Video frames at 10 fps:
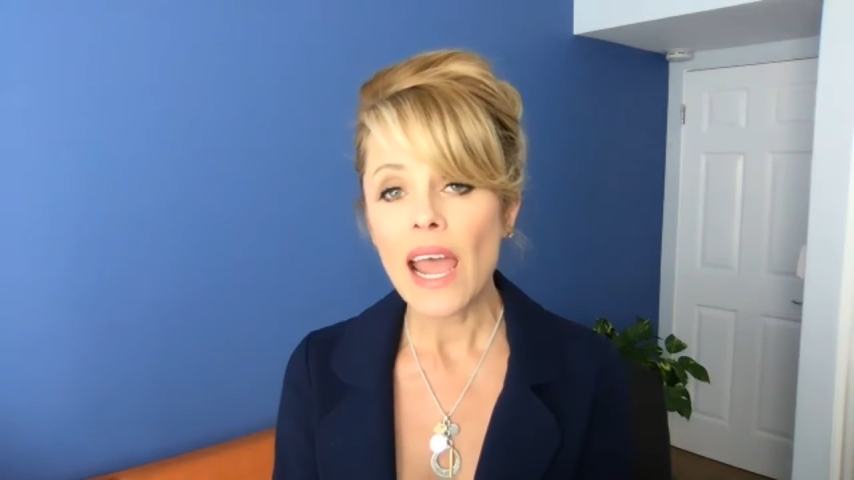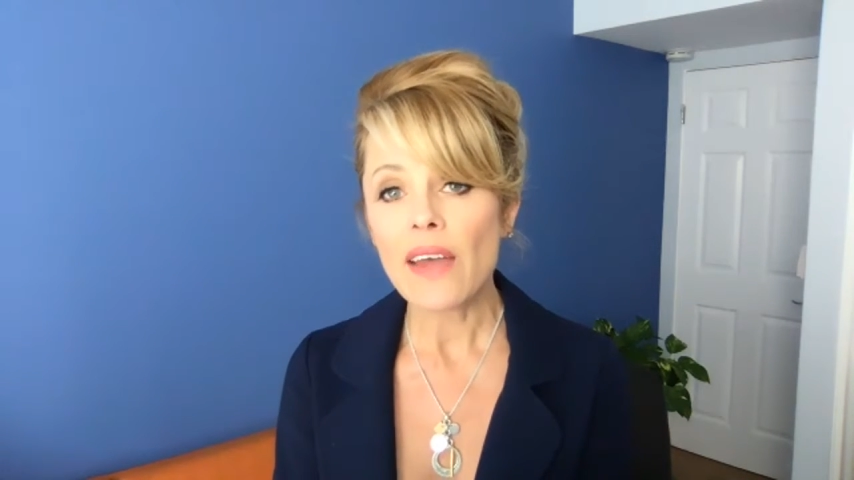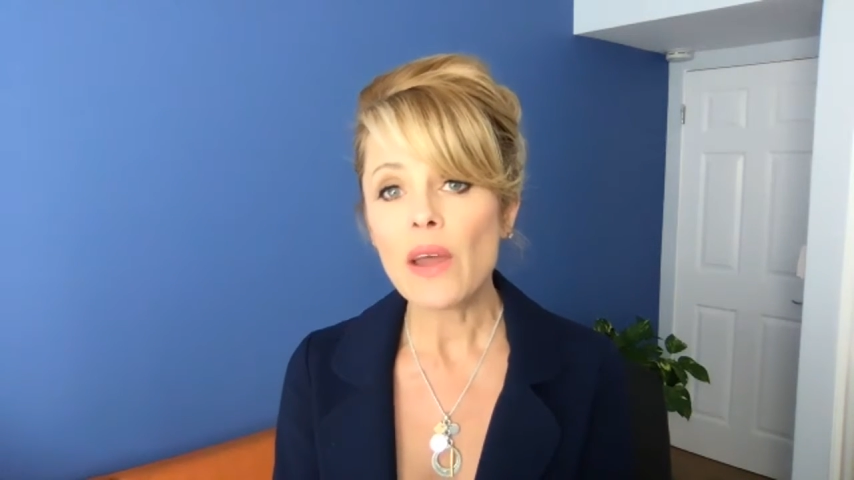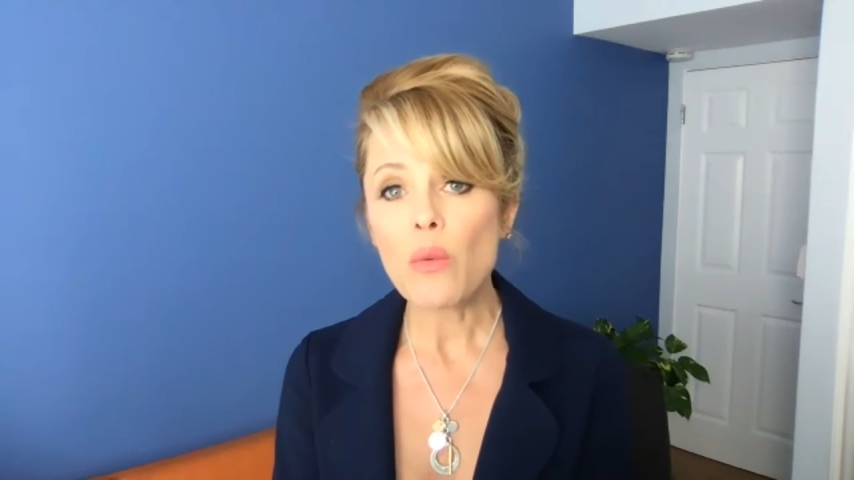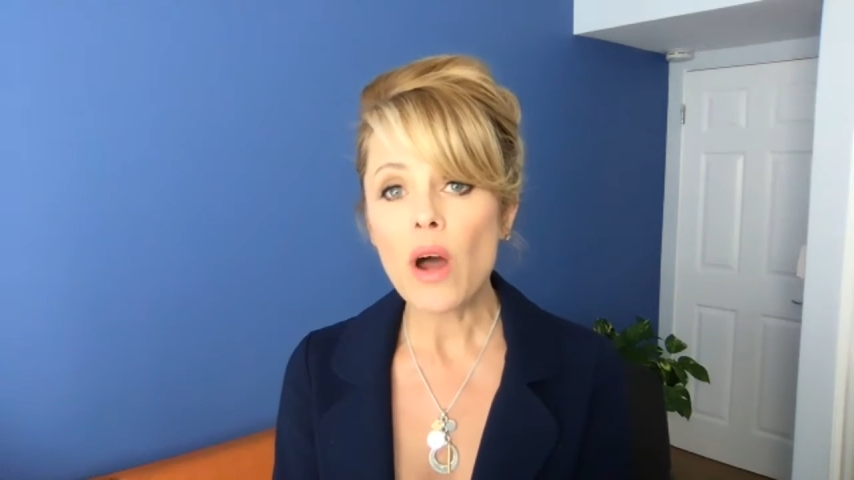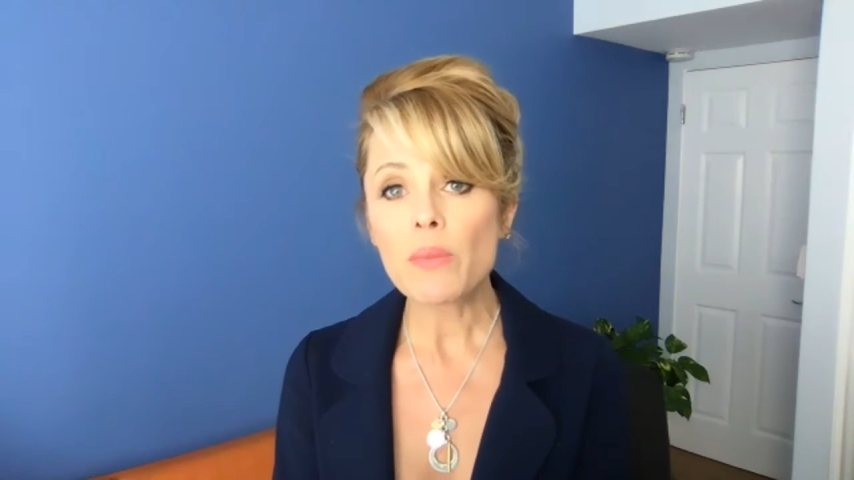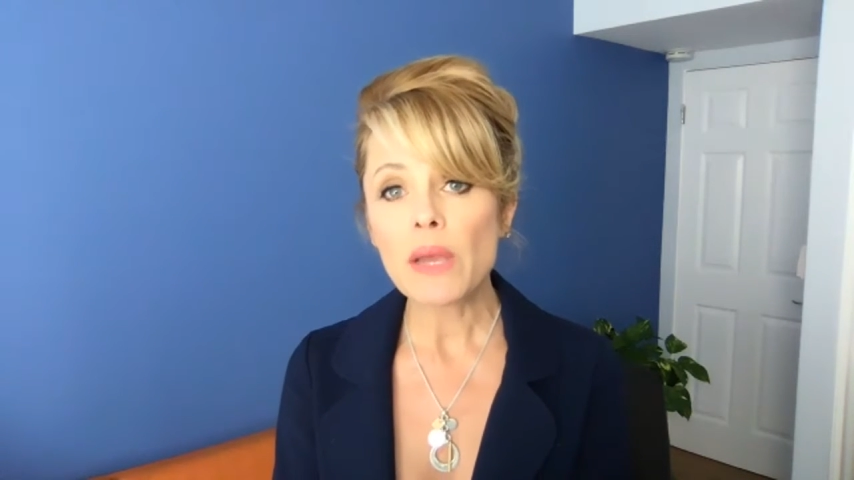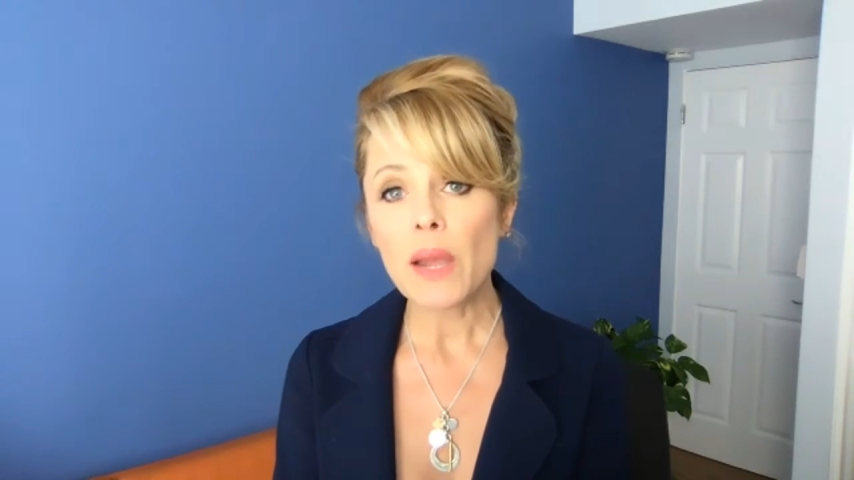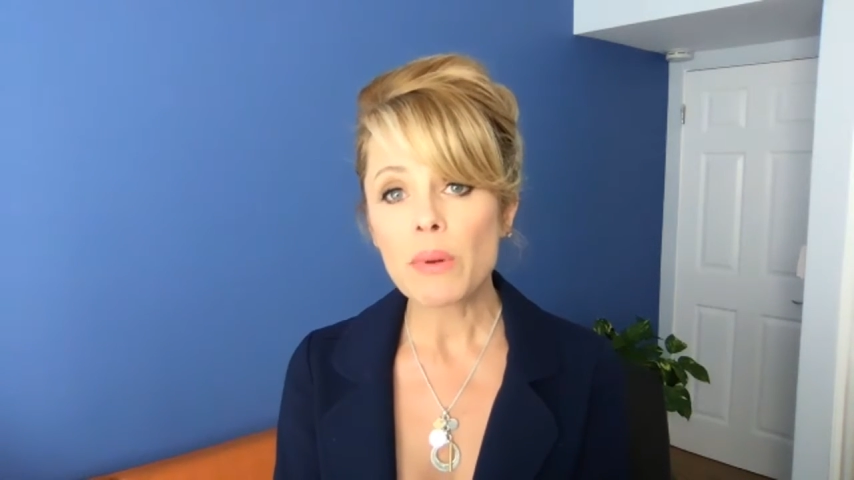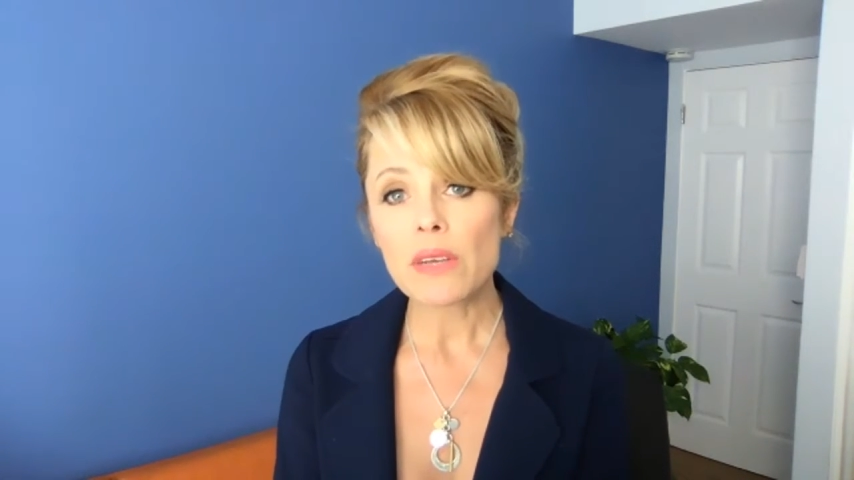and they want to
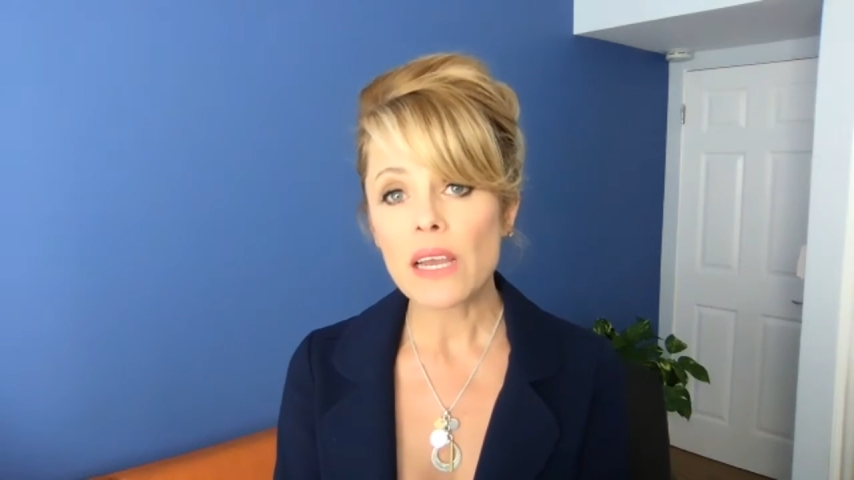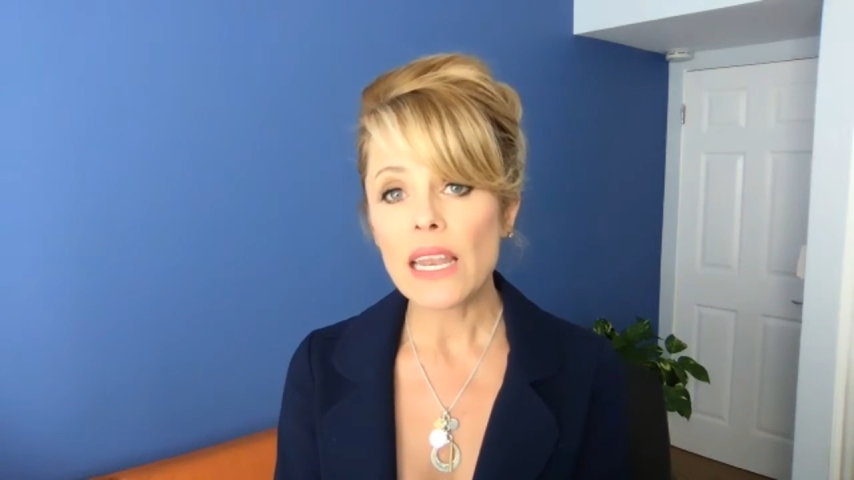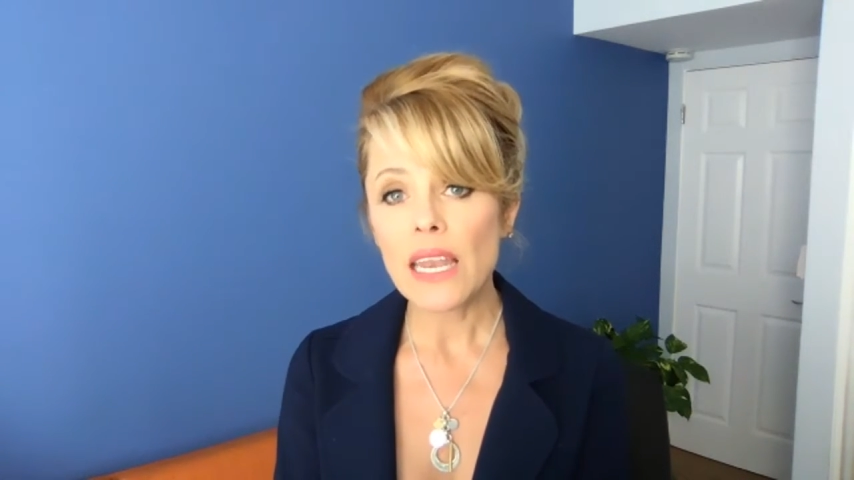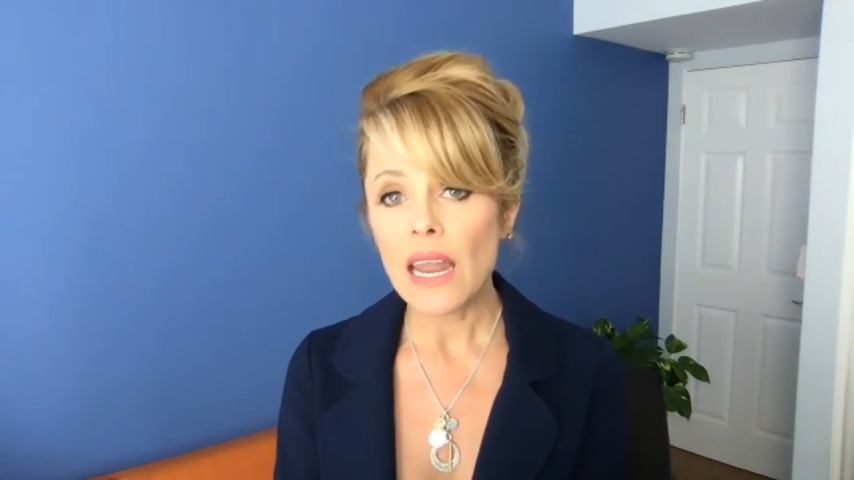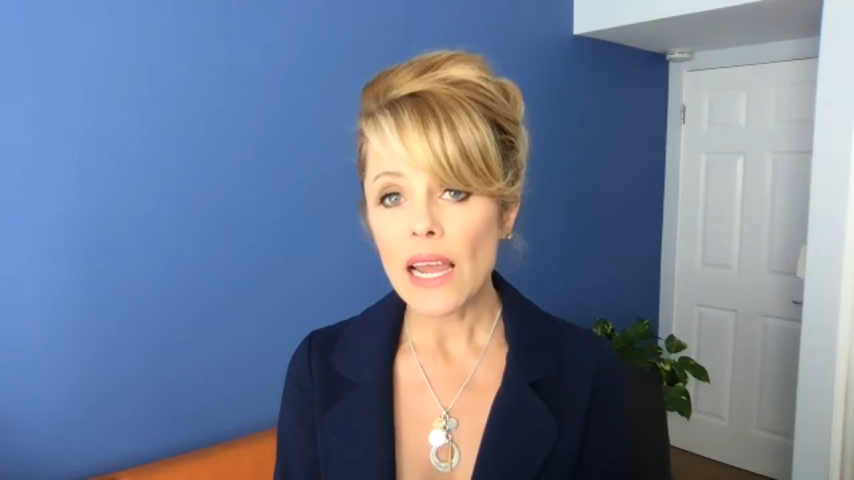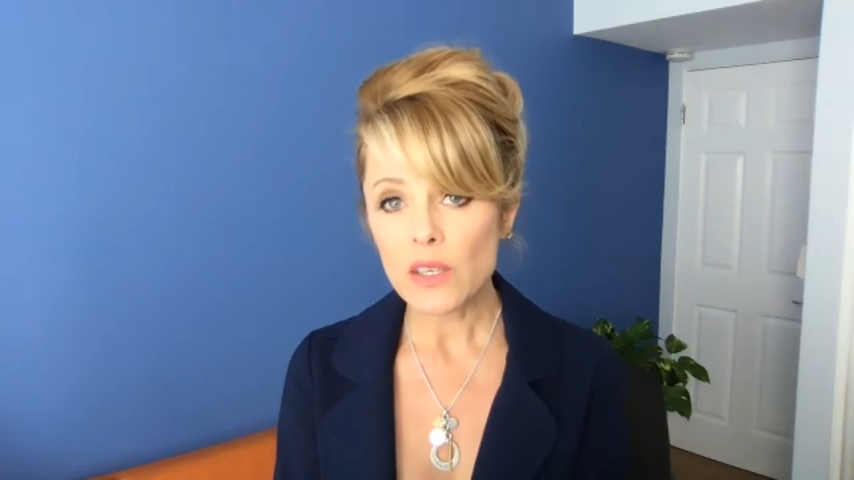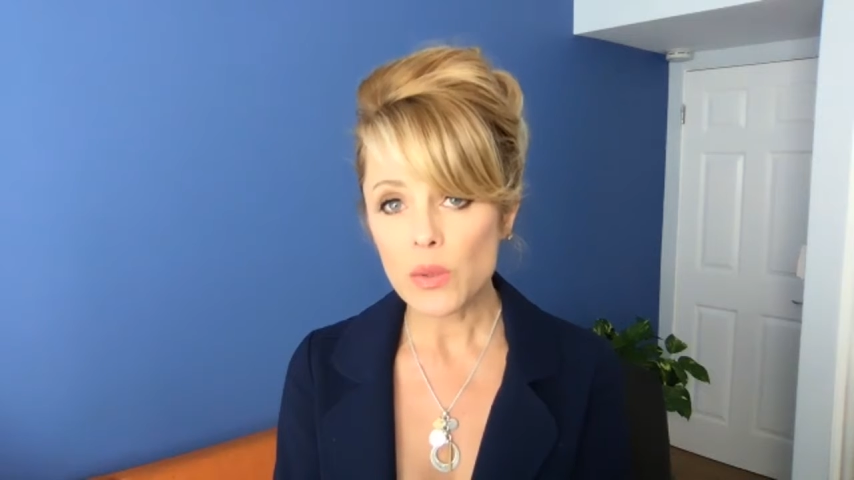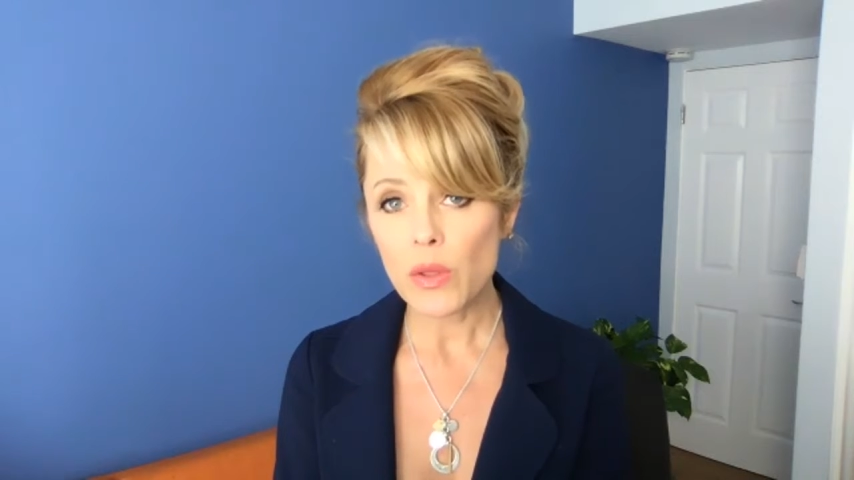be able to connect